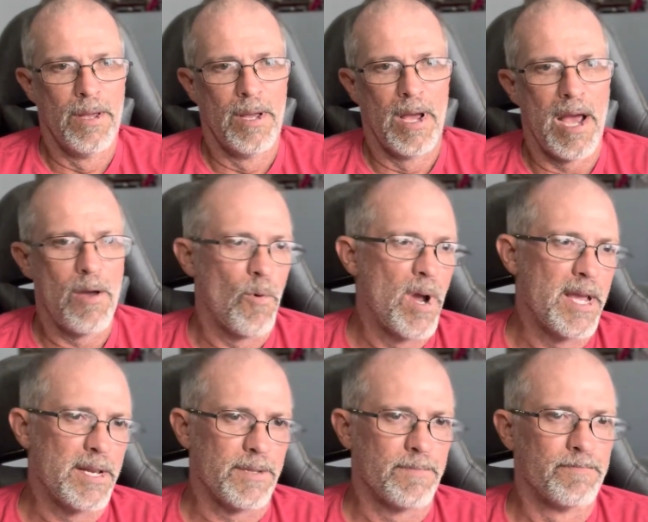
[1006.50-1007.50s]
I
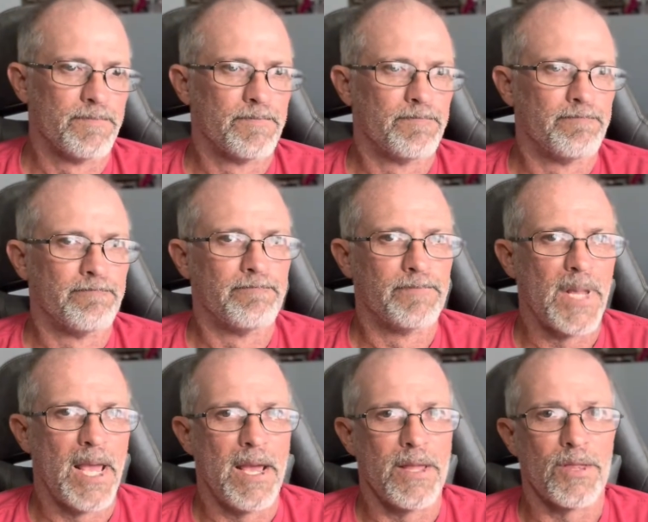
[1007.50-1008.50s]
wait,
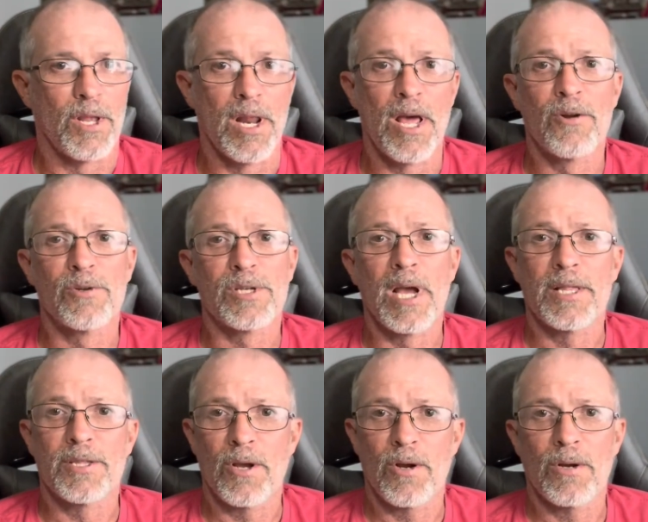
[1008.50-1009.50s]
and the letters
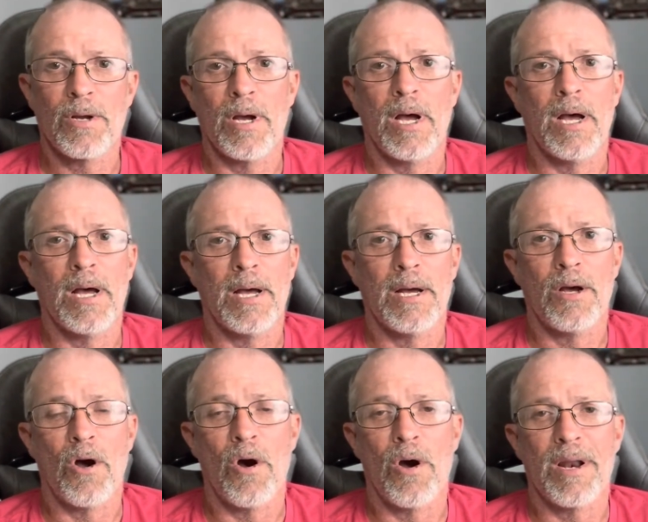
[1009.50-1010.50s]
got there
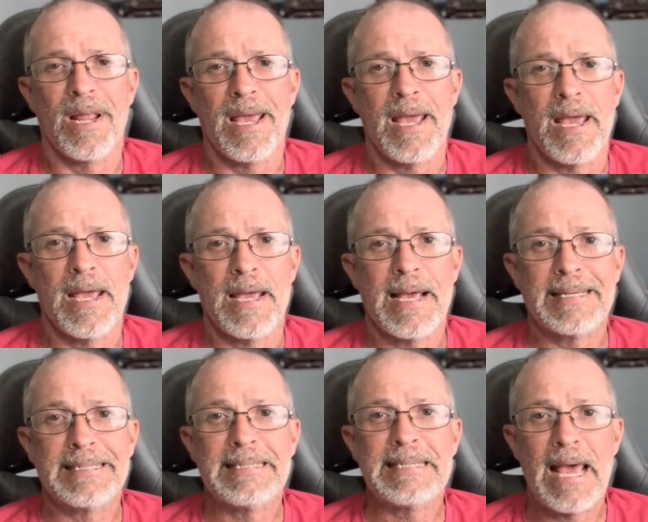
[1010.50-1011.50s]
on a
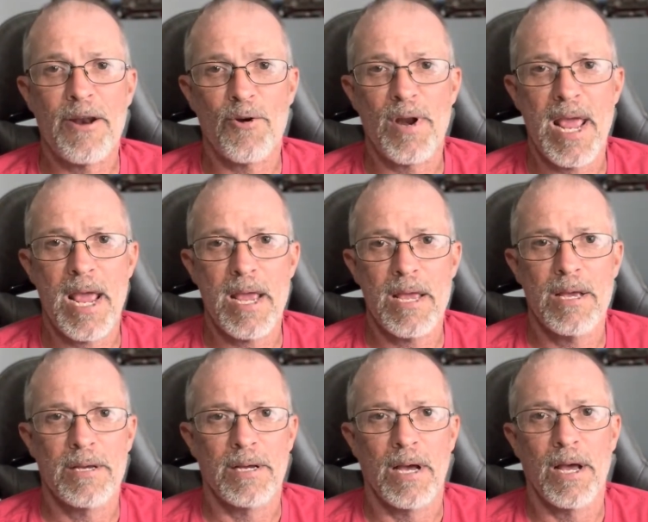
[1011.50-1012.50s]
Saturday.
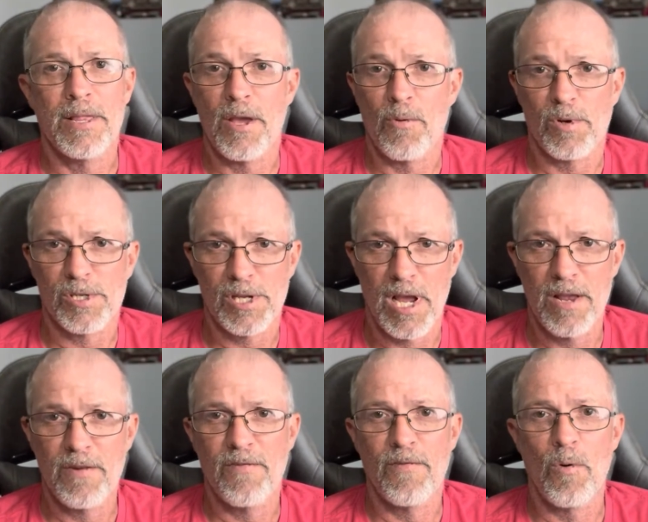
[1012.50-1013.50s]
They were
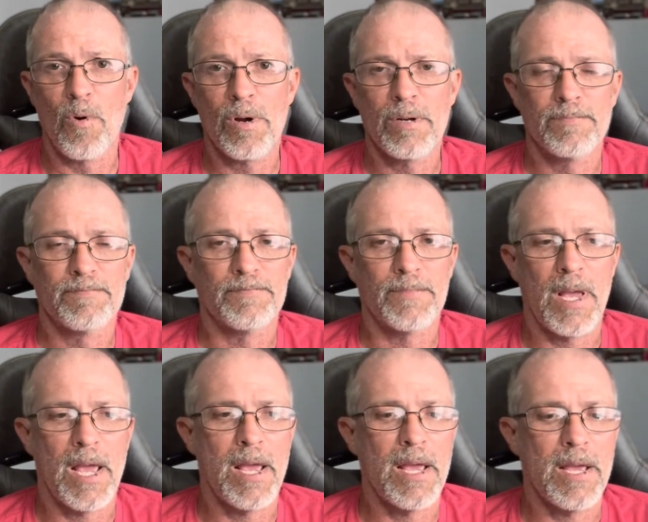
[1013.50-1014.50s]
signed for,
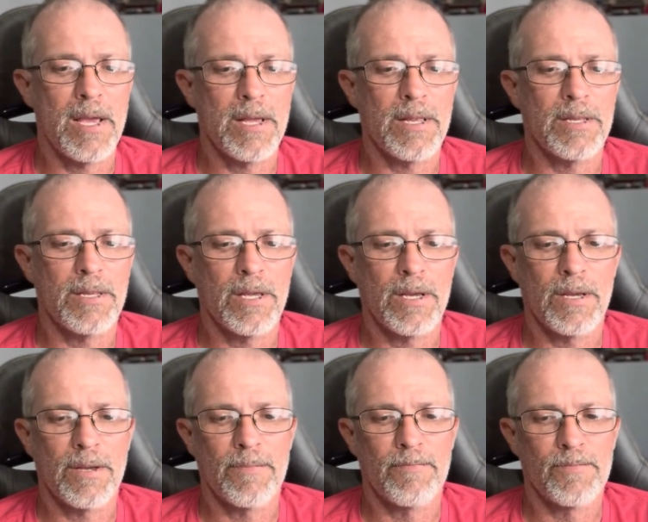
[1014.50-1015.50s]
and
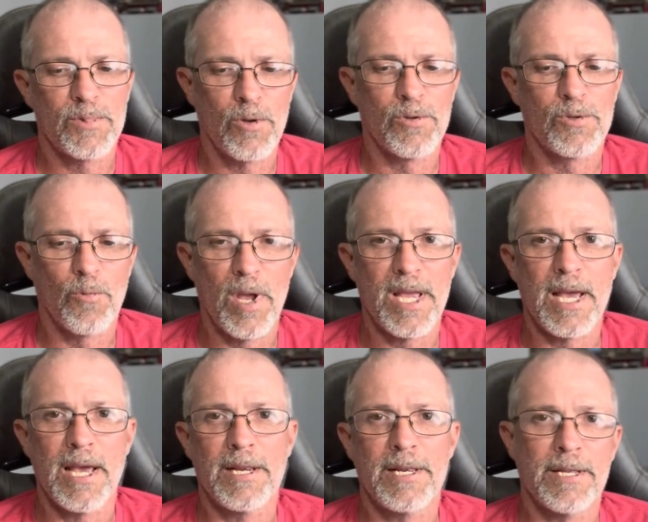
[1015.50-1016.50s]
so it was the
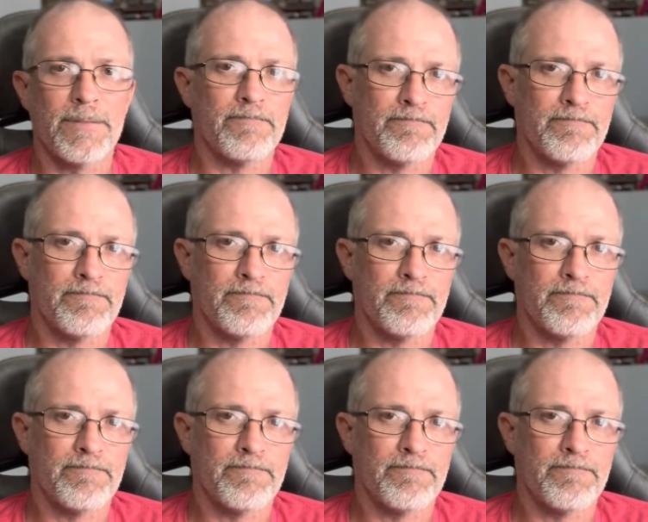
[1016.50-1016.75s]
weekend, and